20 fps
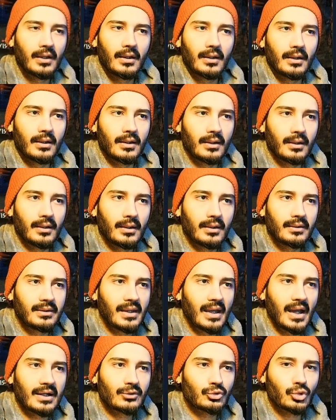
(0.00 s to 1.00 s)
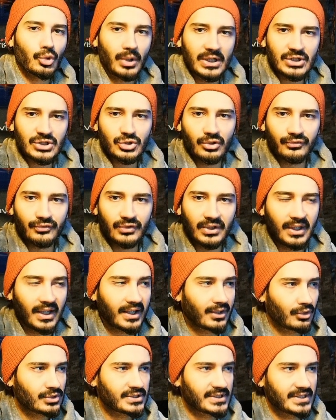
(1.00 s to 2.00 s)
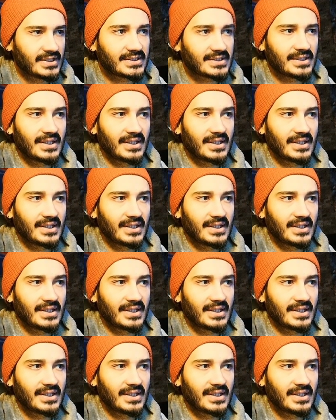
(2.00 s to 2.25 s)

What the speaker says: their duration of the necrosis